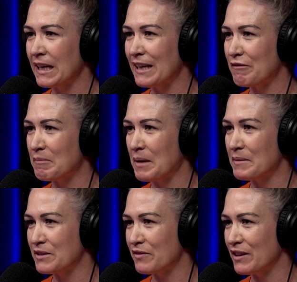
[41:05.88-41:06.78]
plenty of
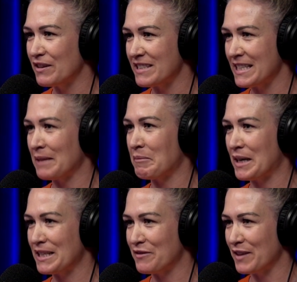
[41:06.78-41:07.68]
moments for you to
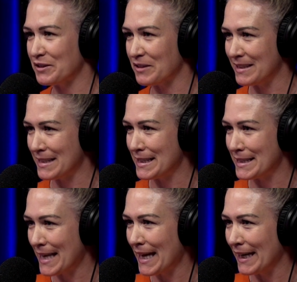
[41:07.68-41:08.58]
celebrate his victories
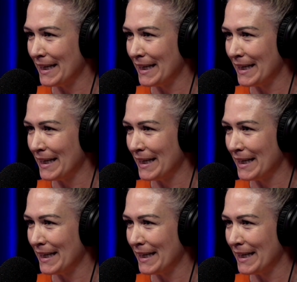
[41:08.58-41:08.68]
since then.